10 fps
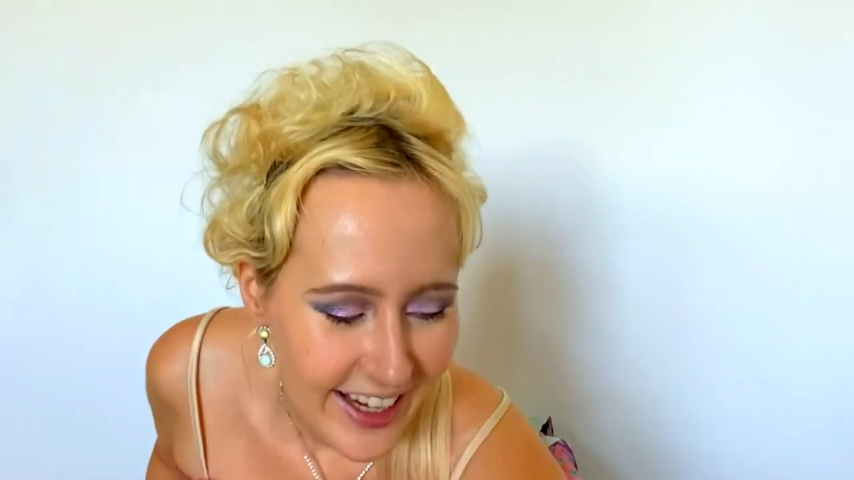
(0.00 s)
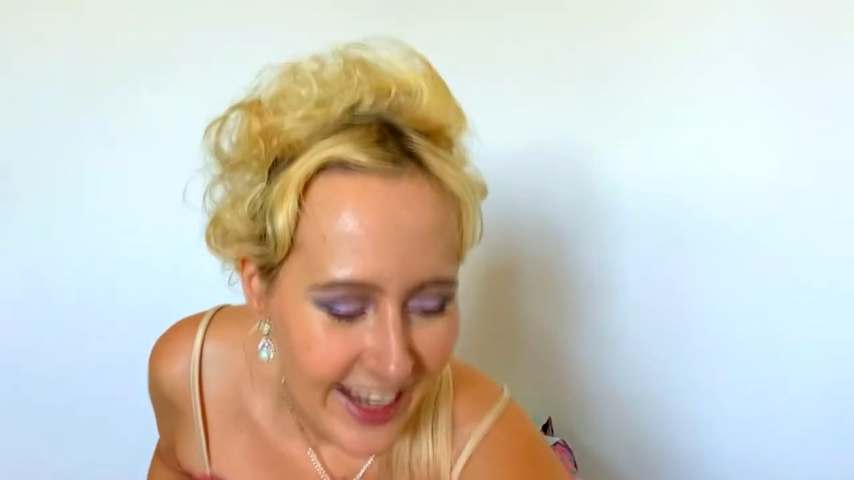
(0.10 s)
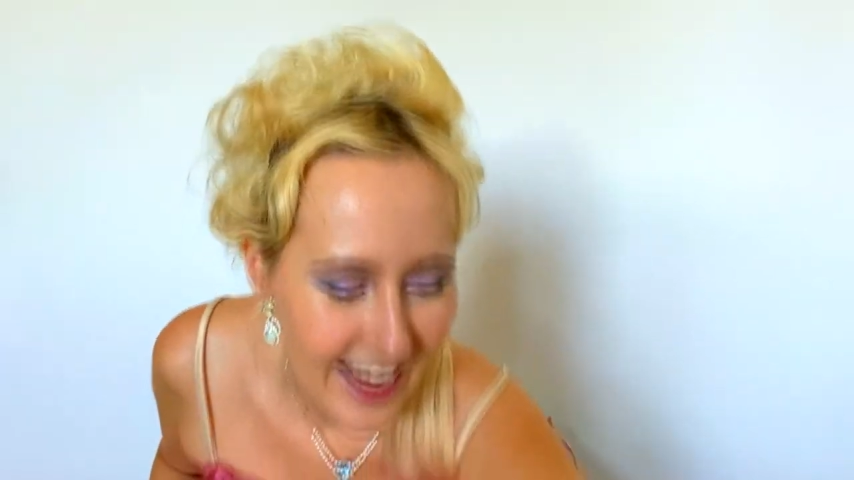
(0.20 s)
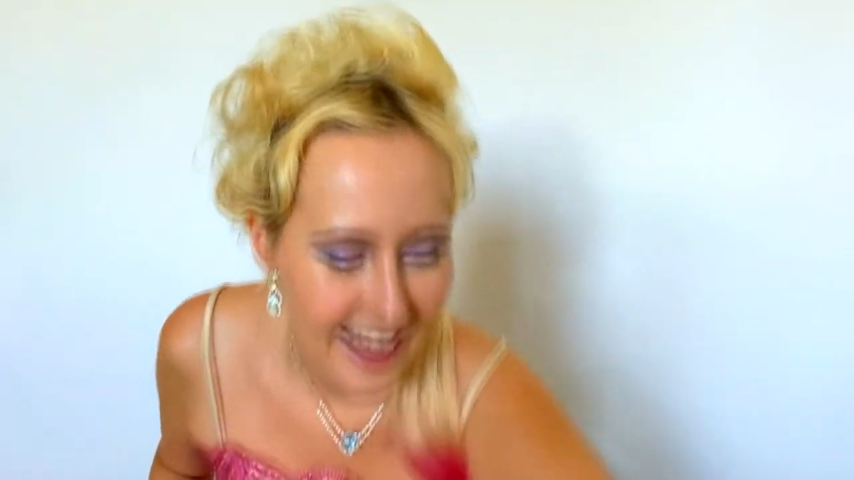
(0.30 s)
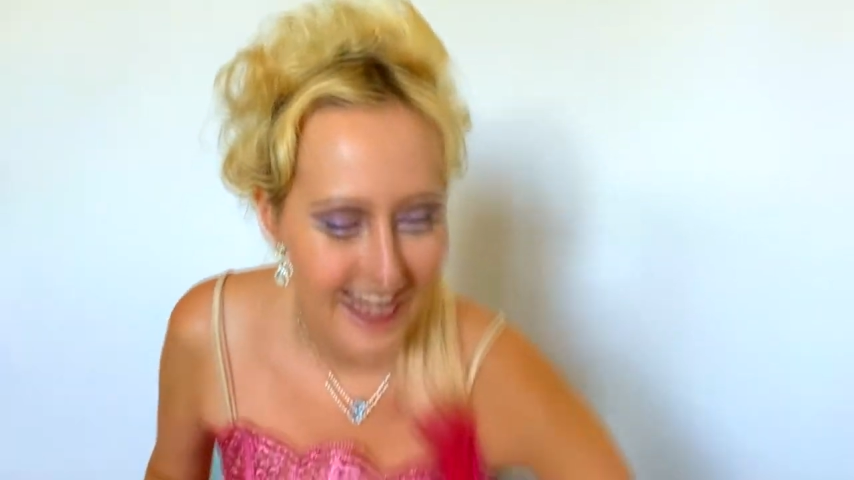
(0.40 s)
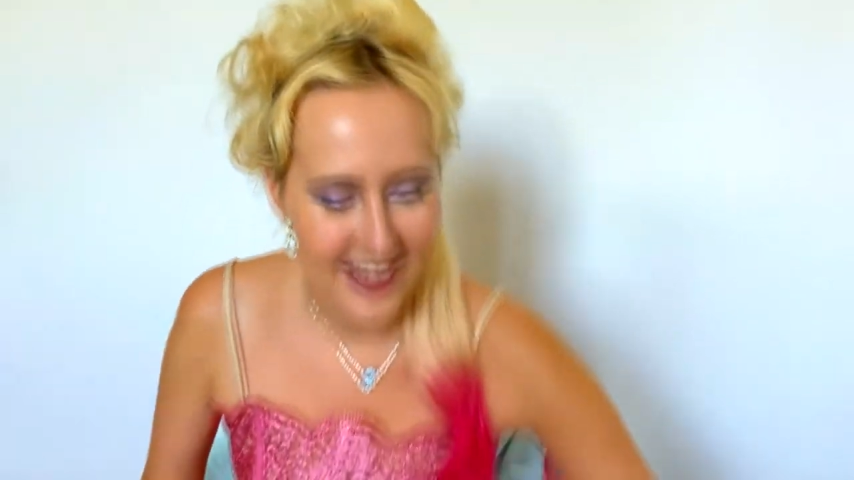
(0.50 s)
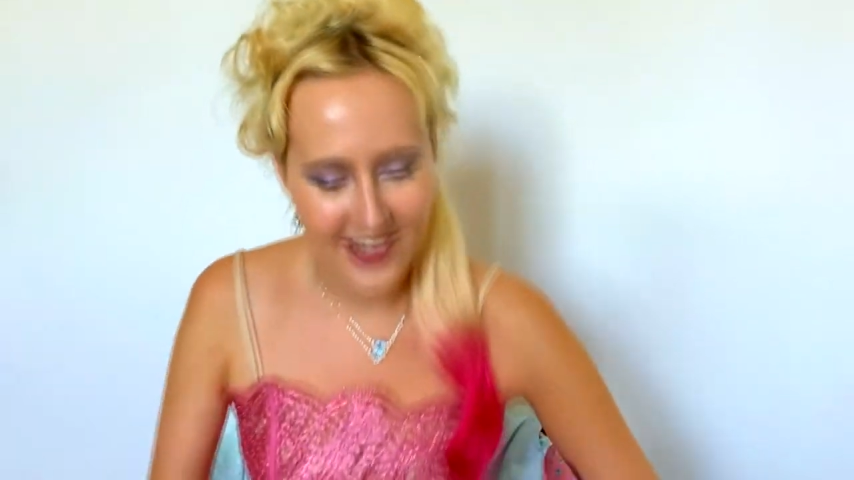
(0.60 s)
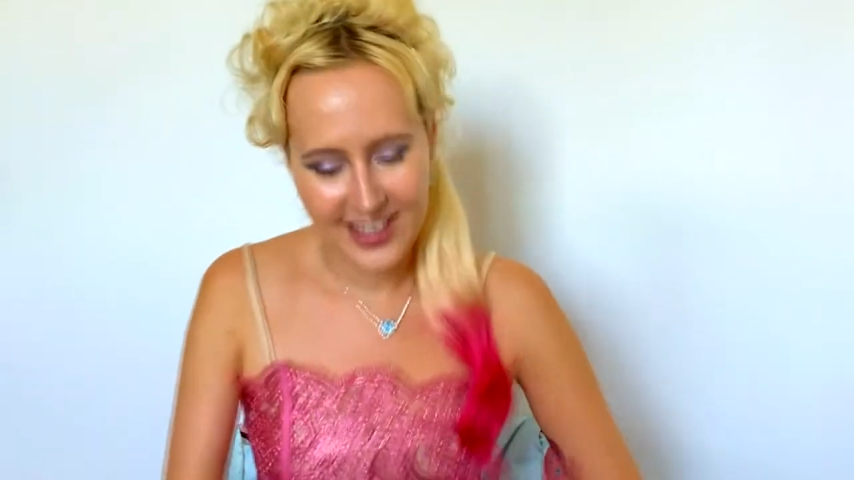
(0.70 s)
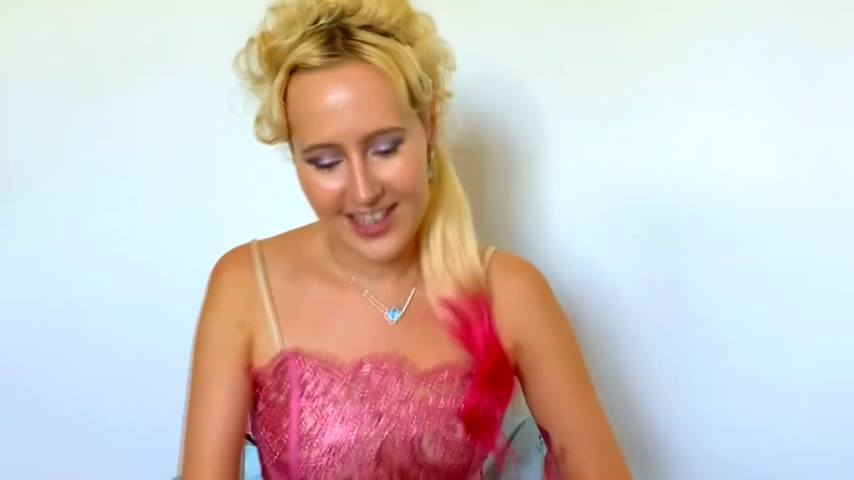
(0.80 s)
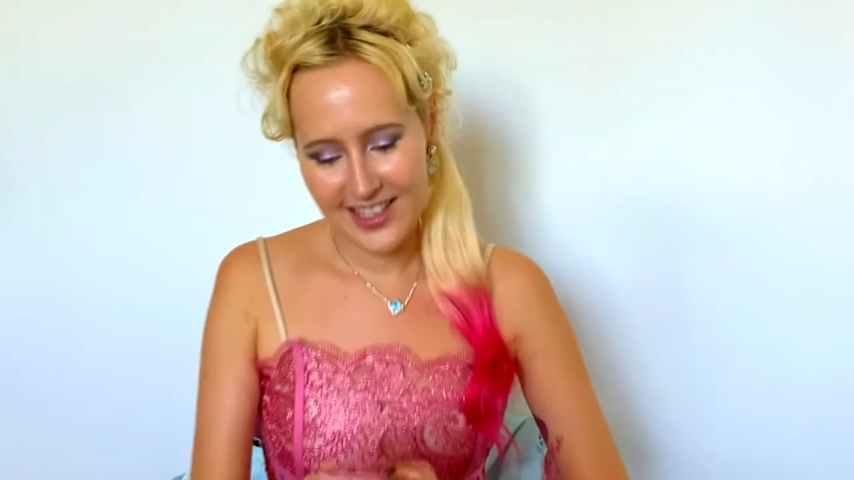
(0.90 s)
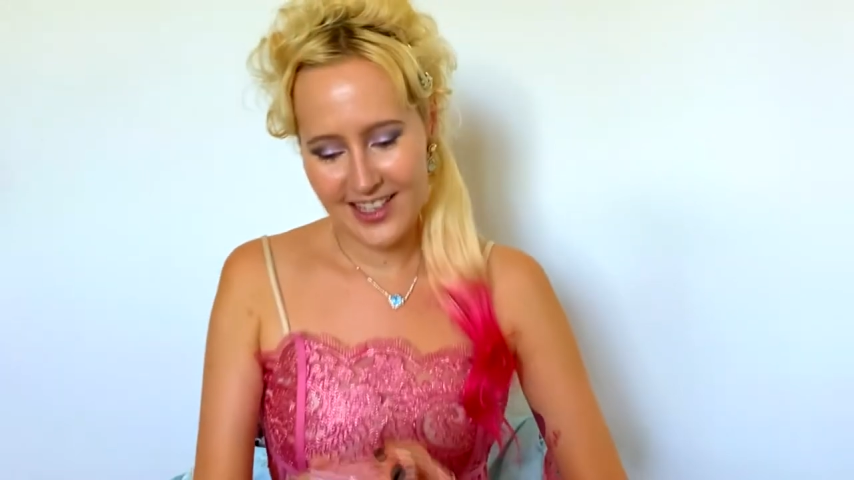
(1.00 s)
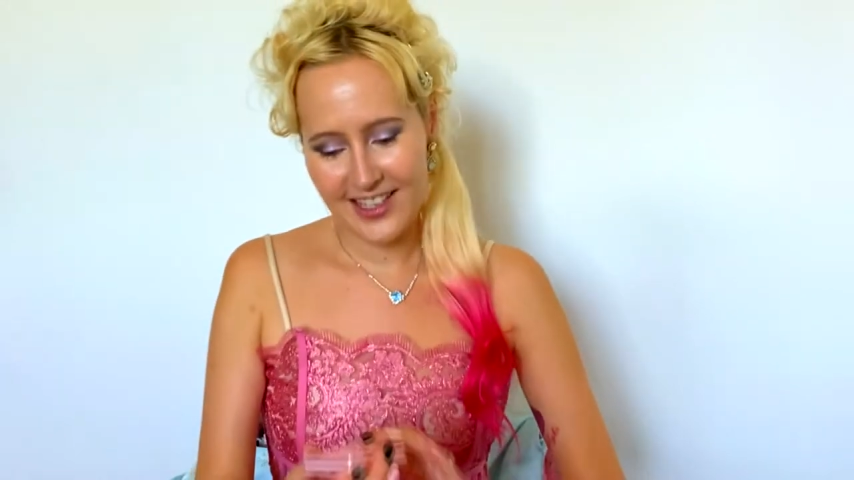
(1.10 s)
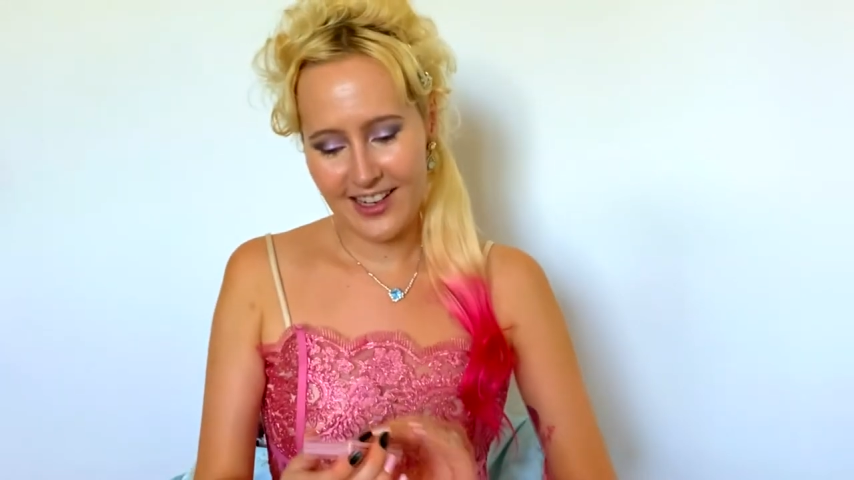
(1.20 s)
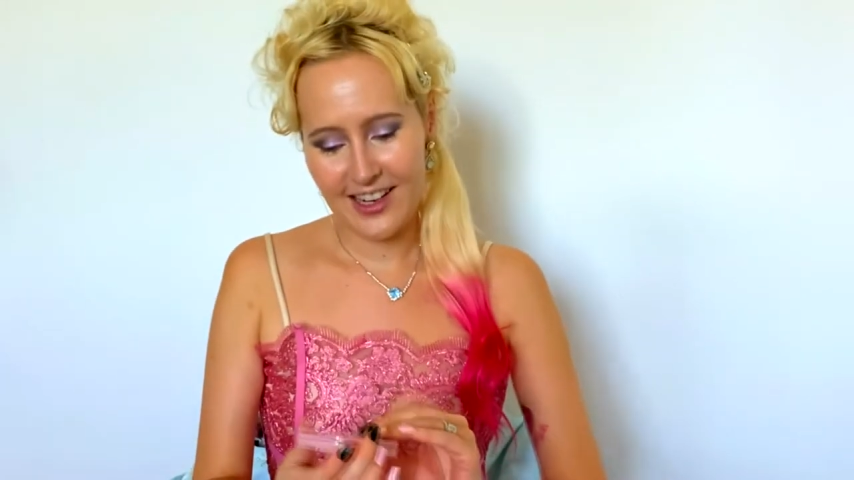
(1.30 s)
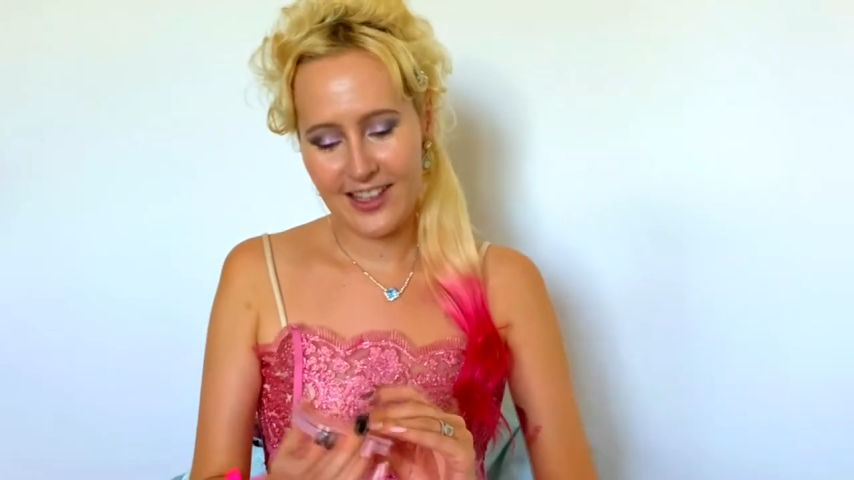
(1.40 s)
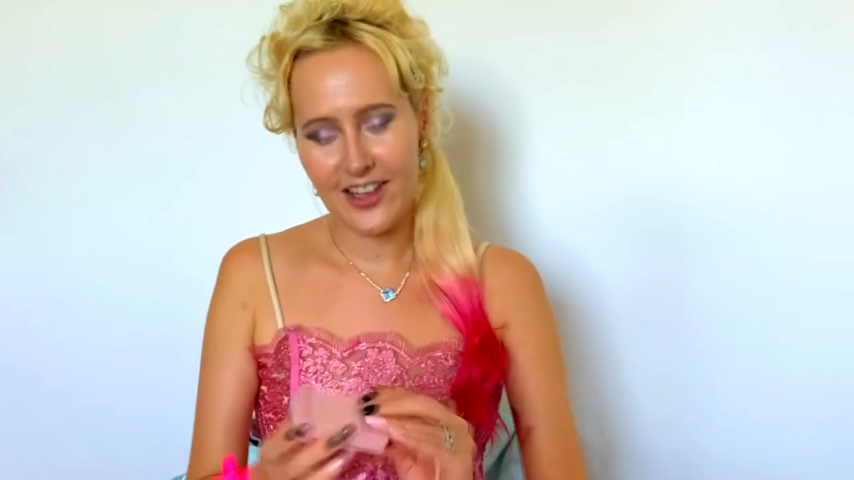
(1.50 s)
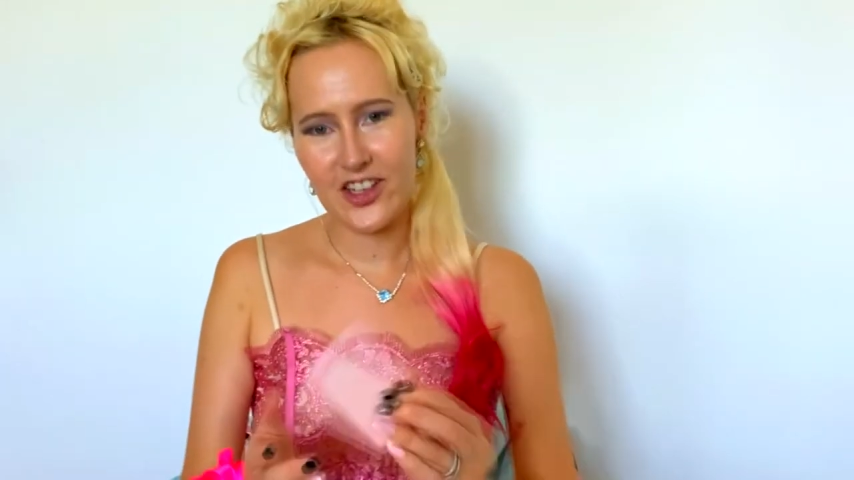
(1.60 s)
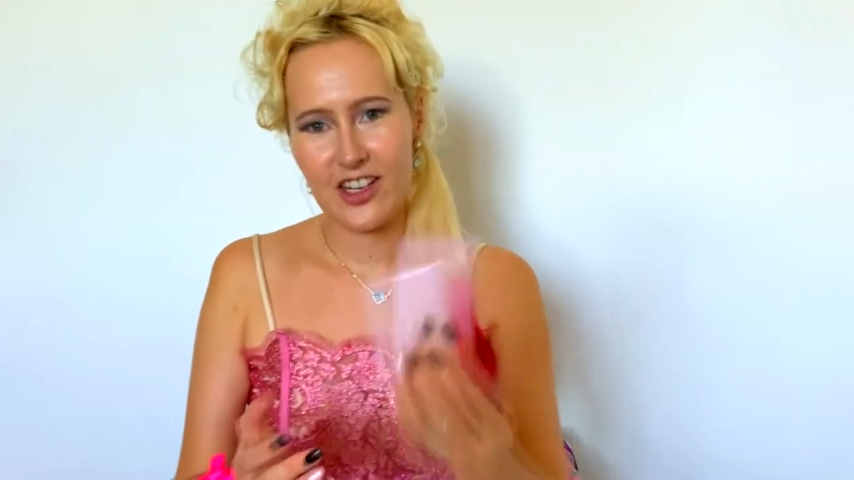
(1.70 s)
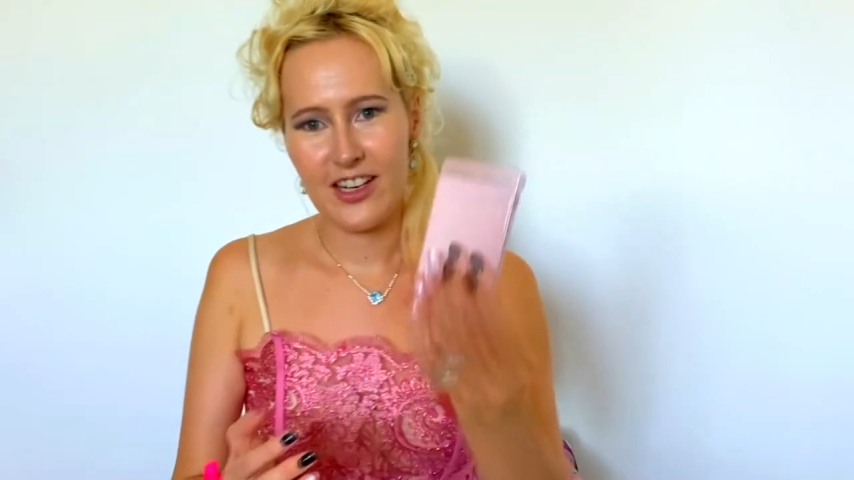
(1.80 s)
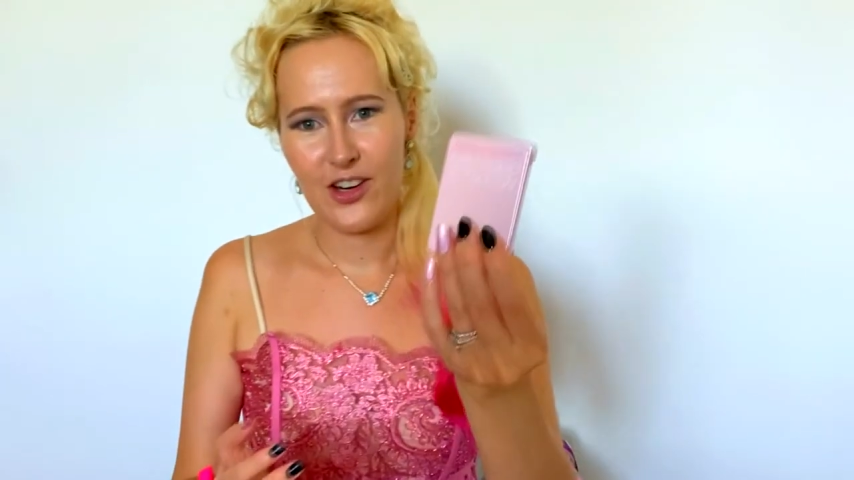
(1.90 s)
And so this is the
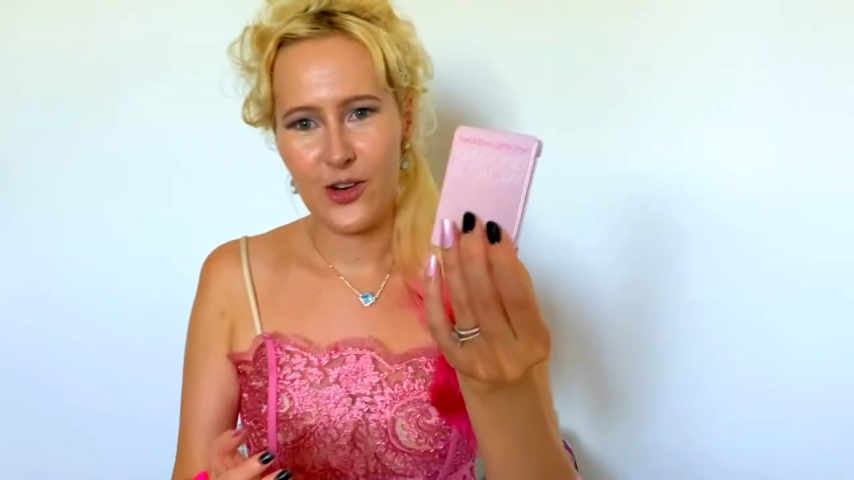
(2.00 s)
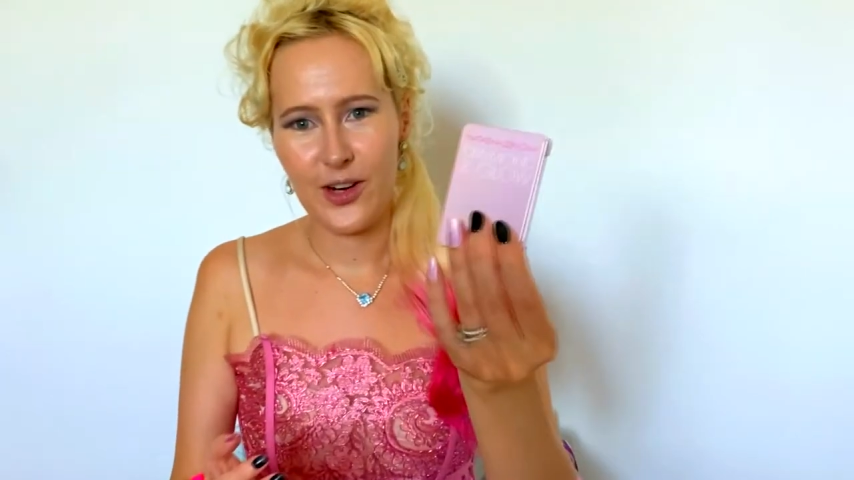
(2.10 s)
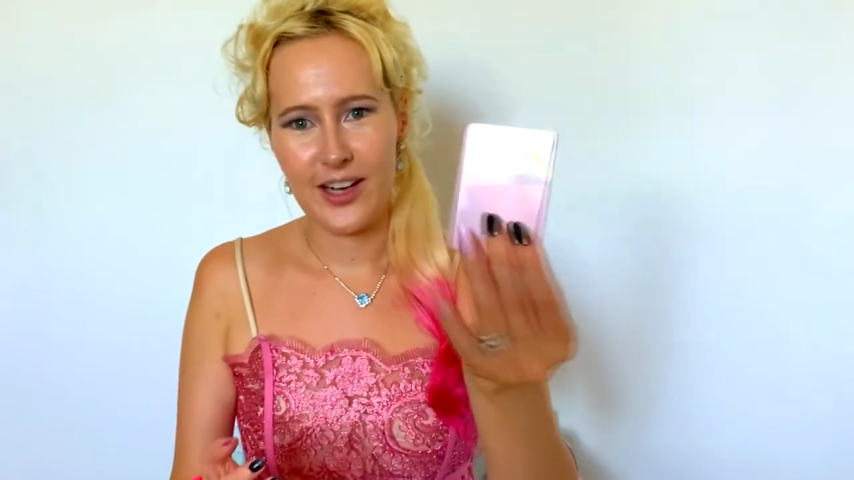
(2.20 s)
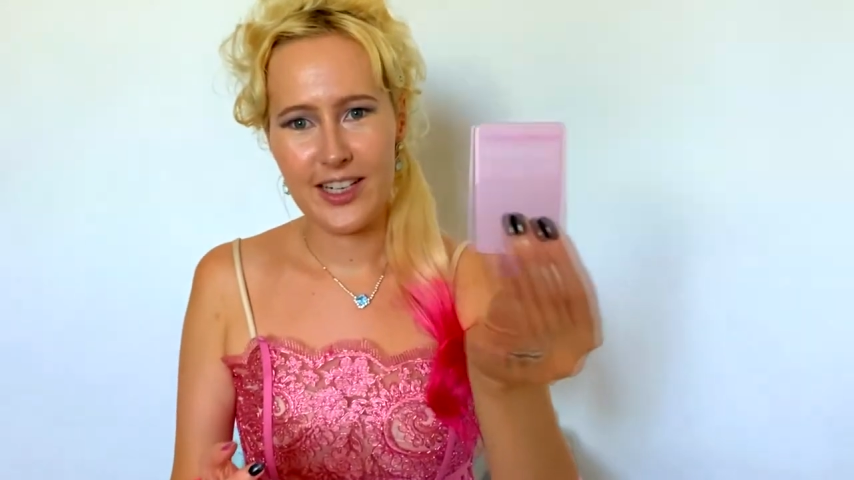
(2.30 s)
Natasha Denona